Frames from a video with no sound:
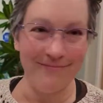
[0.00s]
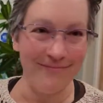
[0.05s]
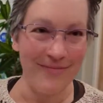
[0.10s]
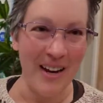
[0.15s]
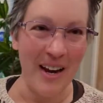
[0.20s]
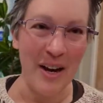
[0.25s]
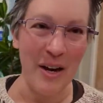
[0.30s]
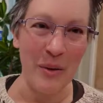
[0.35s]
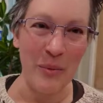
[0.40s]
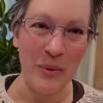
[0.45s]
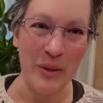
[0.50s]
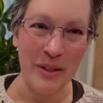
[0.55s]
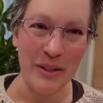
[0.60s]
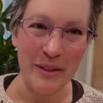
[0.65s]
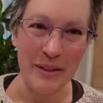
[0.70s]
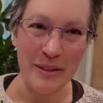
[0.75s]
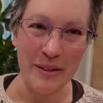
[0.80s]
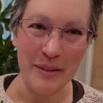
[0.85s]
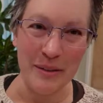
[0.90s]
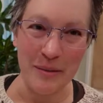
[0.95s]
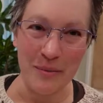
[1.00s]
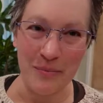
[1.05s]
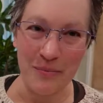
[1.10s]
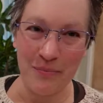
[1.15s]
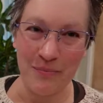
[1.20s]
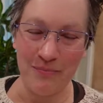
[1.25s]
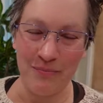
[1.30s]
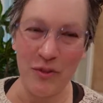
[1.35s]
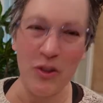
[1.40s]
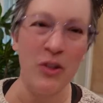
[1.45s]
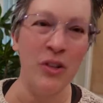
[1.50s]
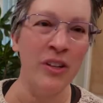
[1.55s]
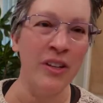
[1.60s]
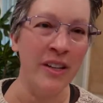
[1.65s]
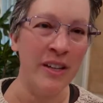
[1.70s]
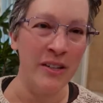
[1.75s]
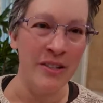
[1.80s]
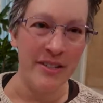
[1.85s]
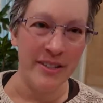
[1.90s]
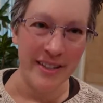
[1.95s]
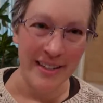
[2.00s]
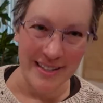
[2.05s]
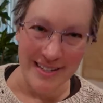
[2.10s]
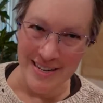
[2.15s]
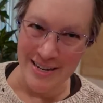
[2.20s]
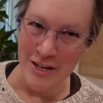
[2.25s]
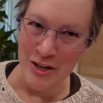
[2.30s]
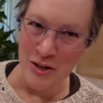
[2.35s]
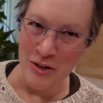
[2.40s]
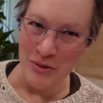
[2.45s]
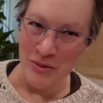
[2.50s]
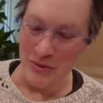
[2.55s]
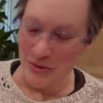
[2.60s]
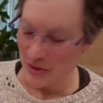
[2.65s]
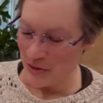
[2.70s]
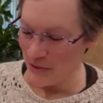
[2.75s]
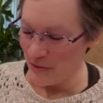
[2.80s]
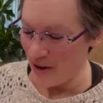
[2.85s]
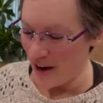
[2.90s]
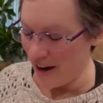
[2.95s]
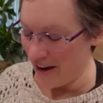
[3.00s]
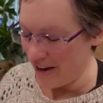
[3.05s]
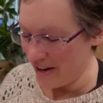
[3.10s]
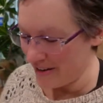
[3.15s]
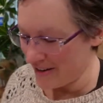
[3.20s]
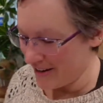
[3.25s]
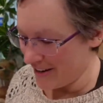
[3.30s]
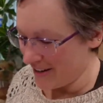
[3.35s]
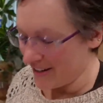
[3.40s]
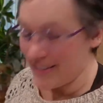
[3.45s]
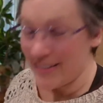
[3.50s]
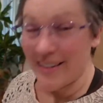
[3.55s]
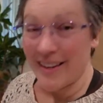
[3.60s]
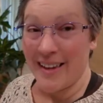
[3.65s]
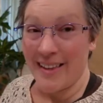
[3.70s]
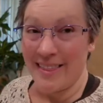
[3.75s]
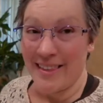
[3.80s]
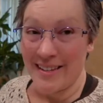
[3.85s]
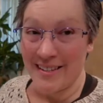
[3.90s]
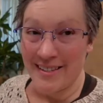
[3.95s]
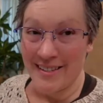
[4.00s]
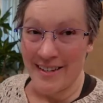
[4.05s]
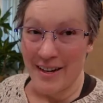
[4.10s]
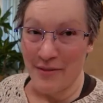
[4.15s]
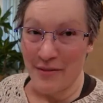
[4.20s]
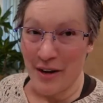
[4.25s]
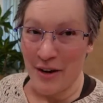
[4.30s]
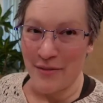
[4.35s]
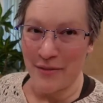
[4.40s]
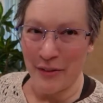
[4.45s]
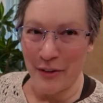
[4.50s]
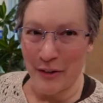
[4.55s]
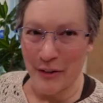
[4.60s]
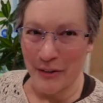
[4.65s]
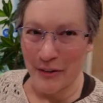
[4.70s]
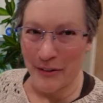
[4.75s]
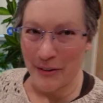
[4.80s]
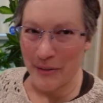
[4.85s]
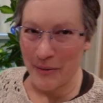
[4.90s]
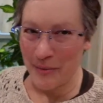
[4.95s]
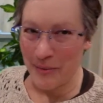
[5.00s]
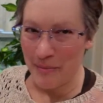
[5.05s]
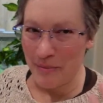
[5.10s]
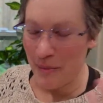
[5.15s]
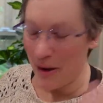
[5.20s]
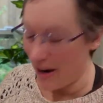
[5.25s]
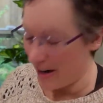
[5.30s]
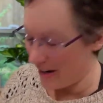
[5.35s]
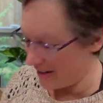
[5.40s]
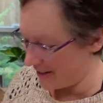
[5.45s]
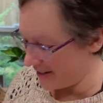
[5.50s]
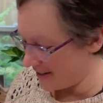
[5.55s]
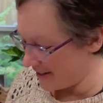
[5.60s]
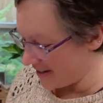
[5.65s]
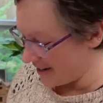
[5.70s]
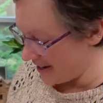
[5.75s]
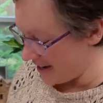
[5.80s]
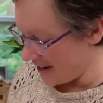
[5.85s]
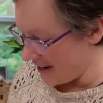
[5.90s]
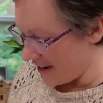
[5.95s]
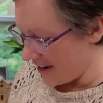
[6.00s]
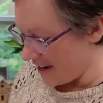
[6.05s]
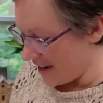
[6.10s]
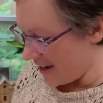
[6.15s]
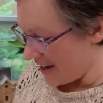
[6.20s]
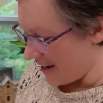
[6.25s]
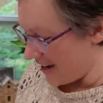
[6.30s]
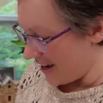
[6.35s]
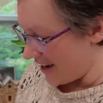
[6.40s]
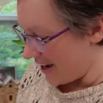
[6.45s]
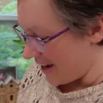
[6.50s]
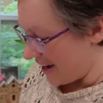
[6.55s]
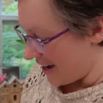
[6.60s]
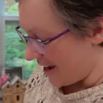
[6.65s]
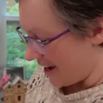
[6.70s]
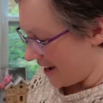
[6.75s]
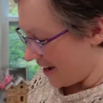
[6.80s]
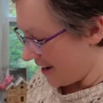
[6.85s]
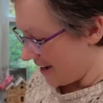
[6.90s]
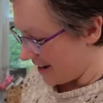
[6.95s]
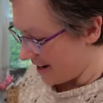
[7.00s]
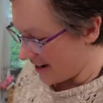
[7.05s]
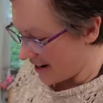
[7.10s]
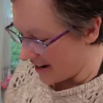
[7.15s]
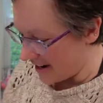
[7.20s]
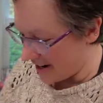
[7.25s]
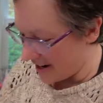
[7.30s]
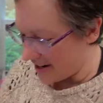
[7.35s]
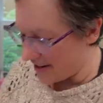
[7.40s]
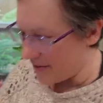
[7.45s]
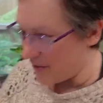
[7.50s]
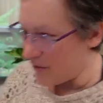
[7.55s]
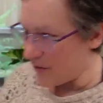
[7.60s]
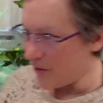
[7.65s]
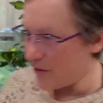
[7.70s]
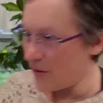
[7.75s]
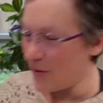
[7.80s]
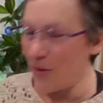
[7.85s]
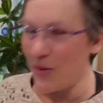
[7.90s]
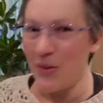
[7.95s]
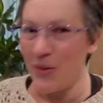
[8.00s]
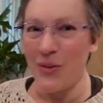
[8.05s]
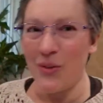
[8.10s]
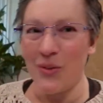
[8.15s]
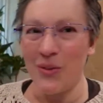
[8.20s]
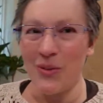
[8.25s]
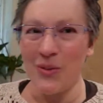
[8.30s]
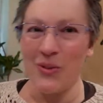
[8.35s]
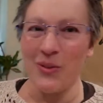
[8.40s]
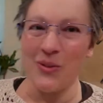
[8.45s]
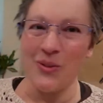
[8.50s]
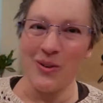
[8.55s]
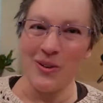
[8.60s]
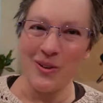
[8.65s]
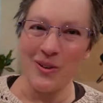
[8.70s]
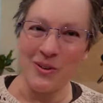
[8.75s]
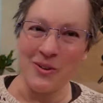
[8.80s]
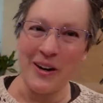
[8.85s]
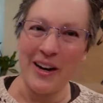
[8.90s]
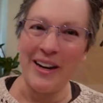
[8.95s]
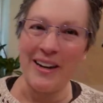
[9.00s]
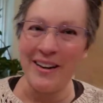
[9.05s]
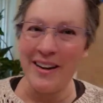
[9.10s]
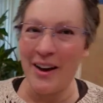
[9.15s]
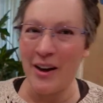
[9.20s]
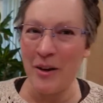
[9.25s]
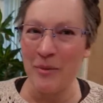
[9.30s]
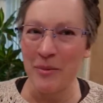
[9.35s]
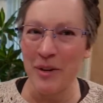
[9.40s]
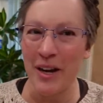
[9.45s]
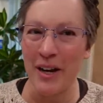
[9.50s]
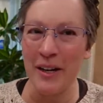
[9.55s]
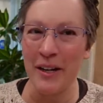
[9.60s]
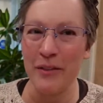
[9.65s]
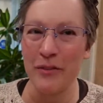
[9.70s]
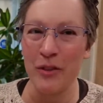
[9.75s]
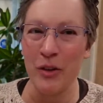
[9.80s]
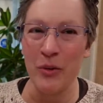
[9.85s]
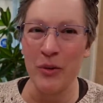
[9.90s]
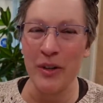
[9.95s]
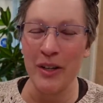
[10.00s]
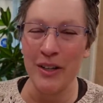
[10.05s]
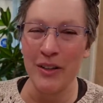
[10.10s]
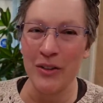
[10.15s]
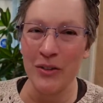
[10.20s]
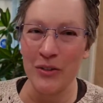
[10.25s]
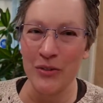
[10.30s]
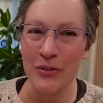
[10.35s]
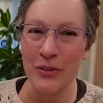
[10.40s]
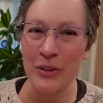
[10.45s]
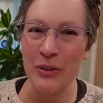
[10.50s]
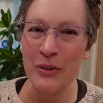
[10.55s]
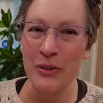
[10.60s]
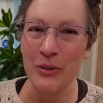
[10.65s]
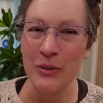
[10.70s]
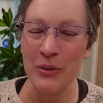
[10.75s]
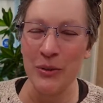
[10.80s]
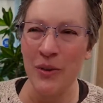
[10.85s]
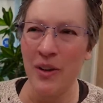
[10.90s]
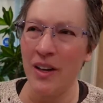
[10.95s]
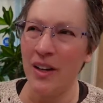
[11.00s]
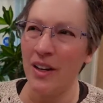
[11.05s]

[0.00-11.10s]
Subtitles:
you can continue to write to get this stuff off your mind. And right now I'm kind of going through